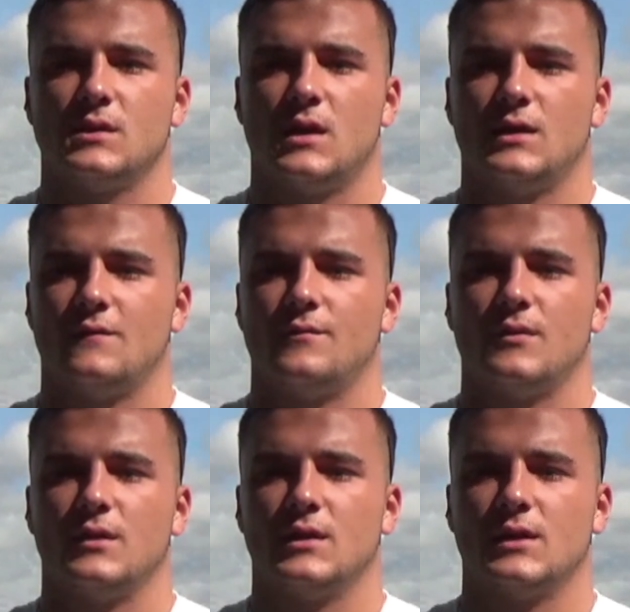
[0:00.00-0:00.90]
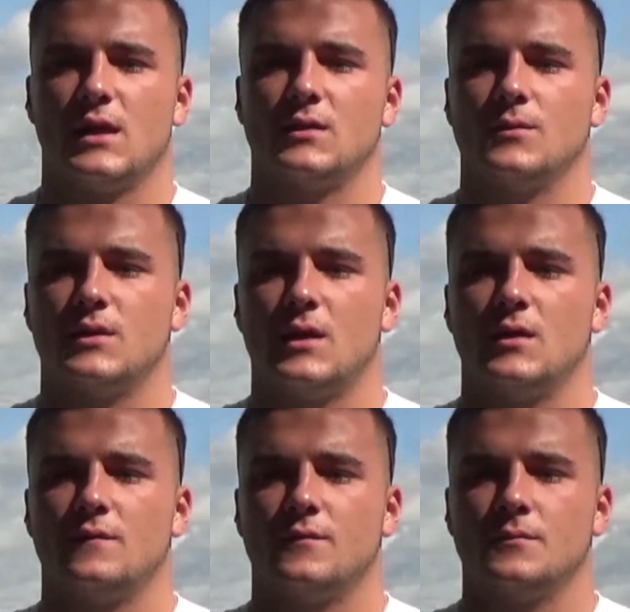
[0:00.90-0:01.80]
I never really connected with any
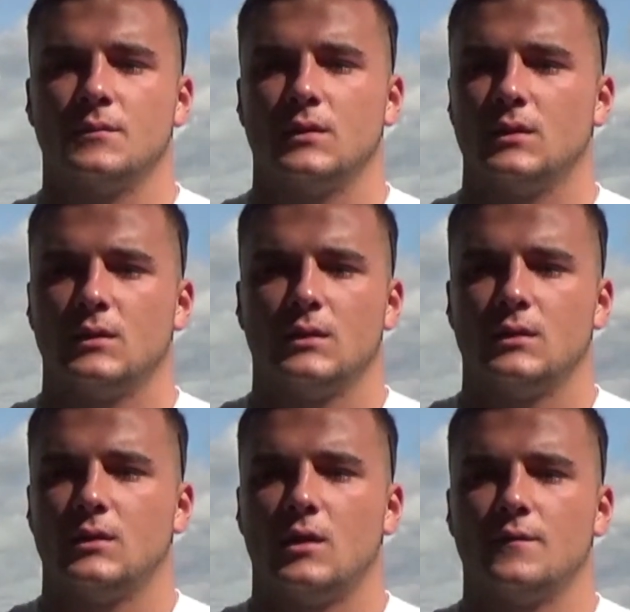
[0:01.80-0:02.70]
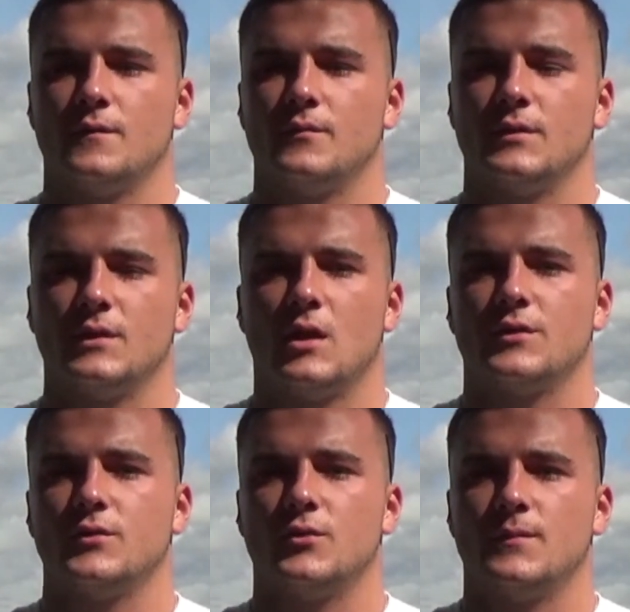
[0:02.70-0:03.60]
of them. None of them really
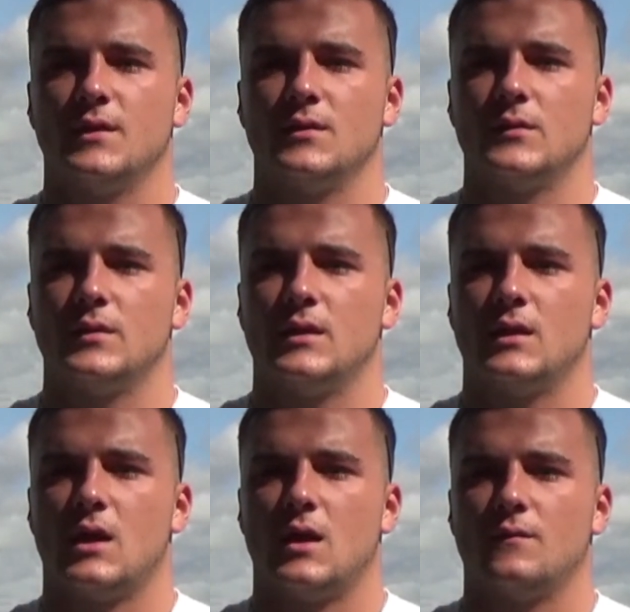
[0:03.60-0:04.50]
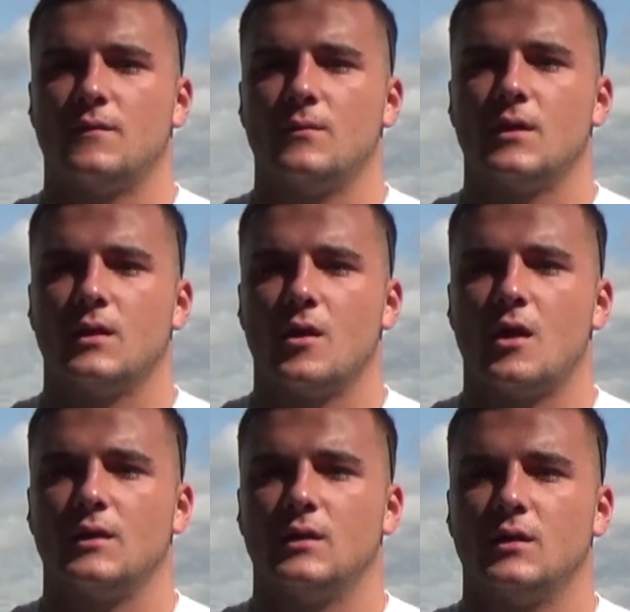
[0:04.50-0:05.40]
got through to me. And right when I
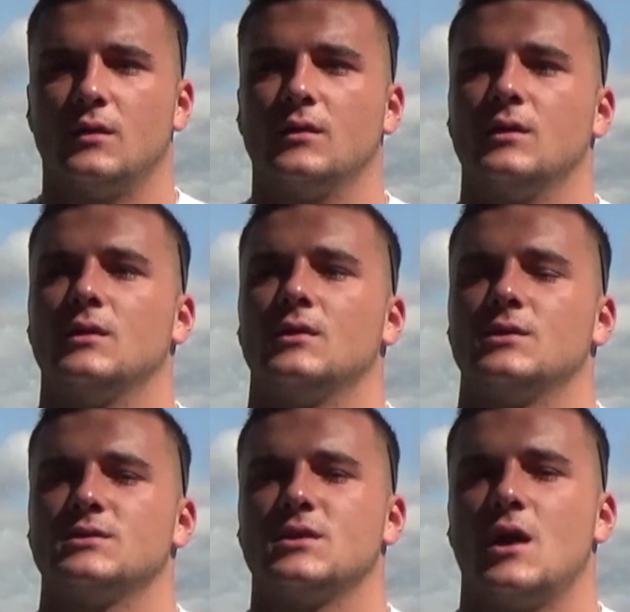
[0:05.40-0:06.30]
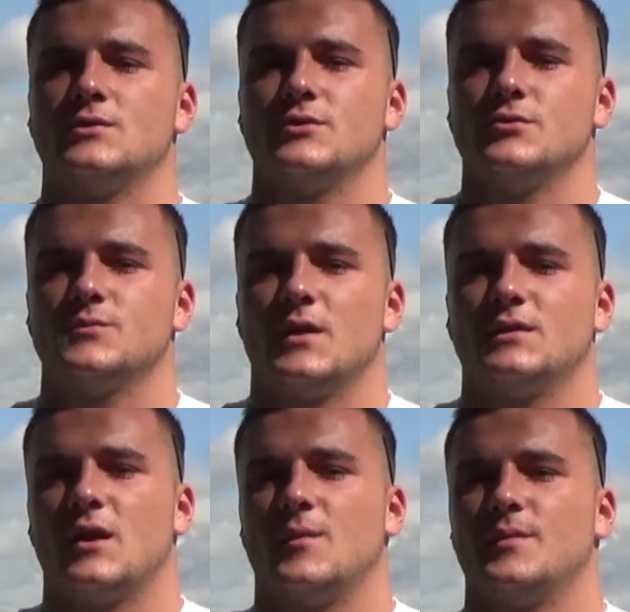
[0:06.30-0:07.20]
got here, Sandra, who's my
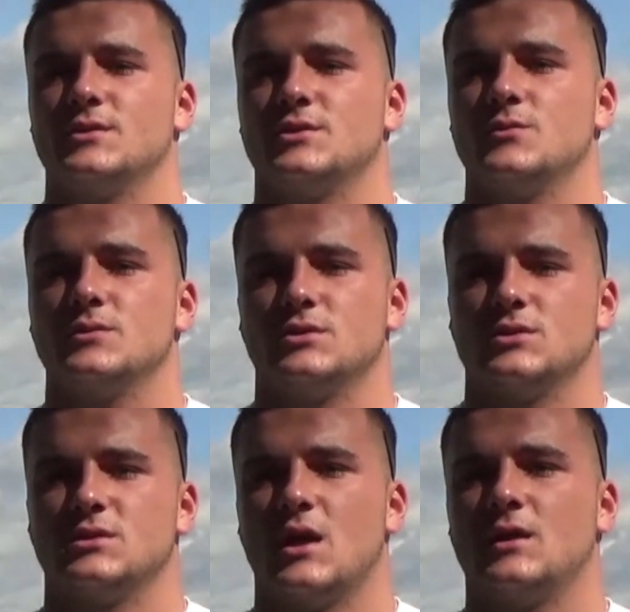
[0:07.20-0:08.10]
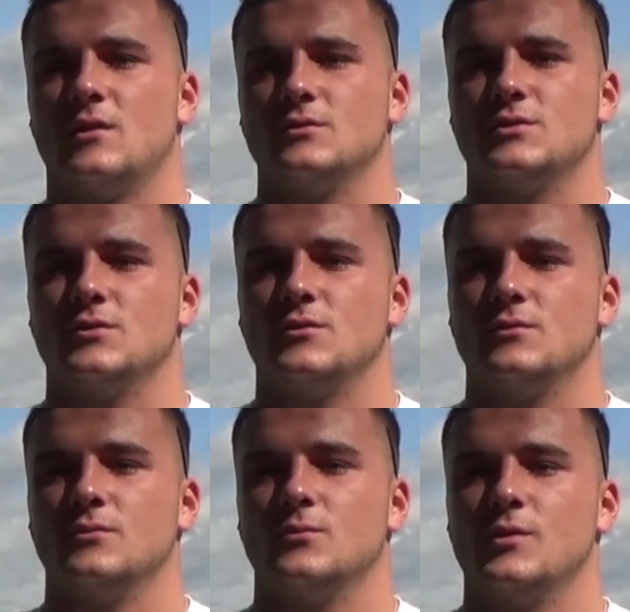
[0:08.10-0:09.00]
therapist, she was just starting out too.
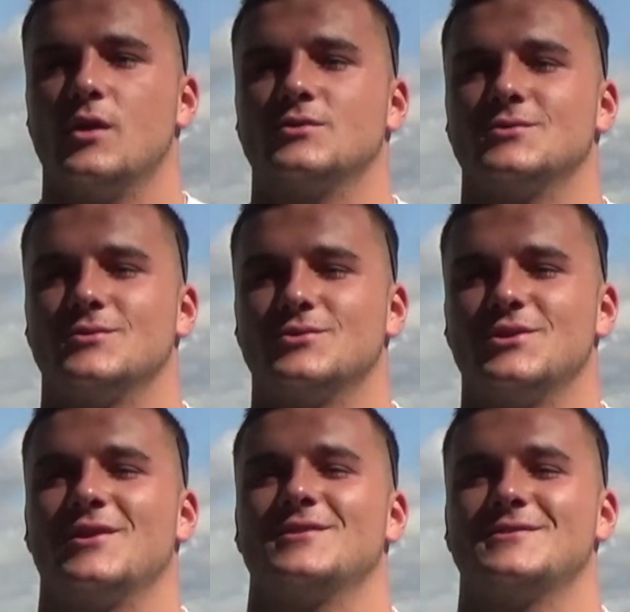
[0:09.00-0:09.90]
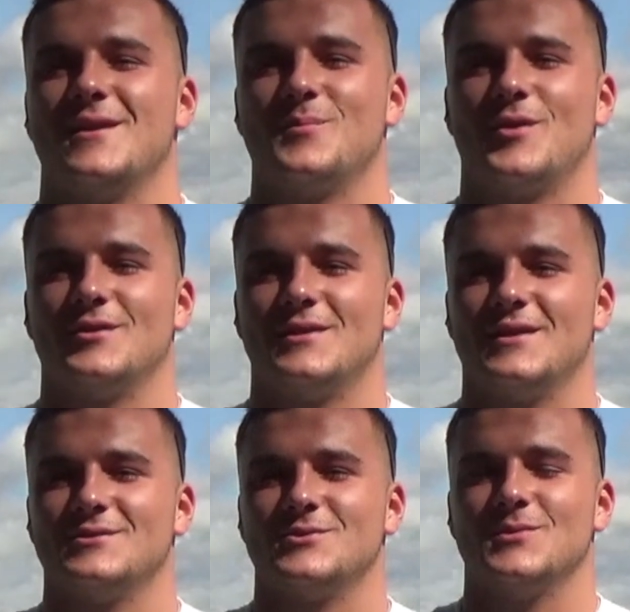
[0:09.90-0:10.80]
We also shared the same
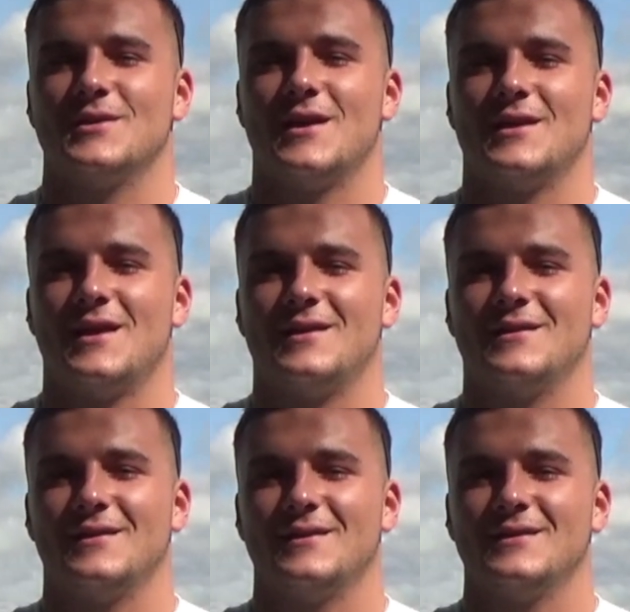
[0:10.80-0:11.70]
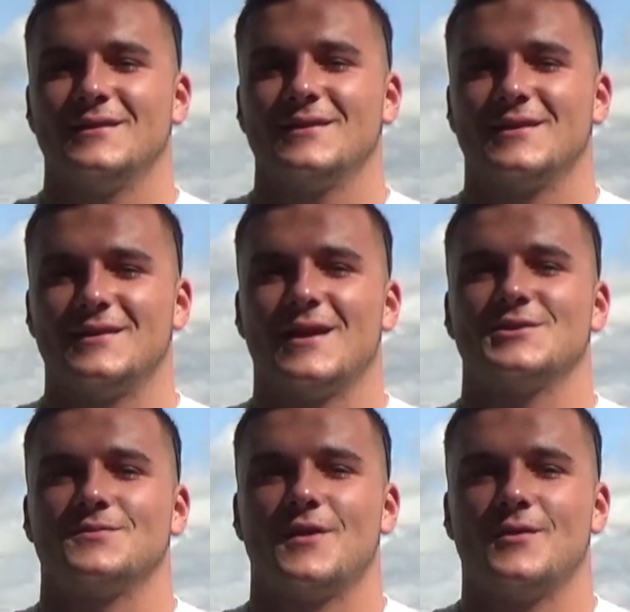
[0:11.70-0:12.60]
birthday, so we kind of had a
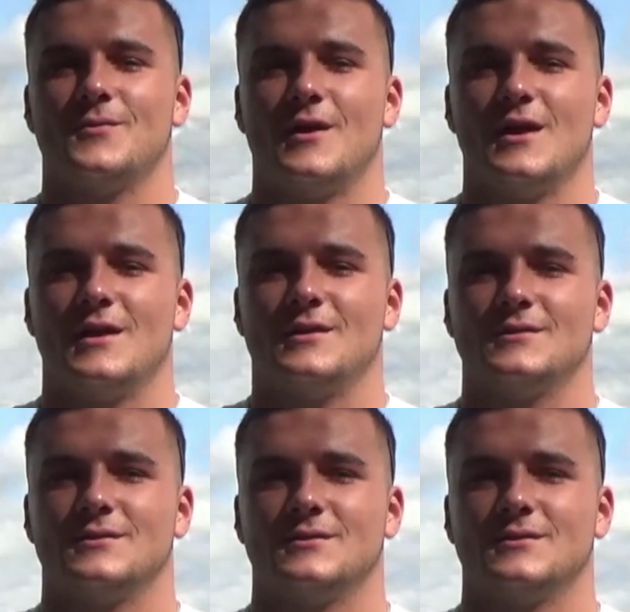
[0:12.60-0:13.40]
connection right away, and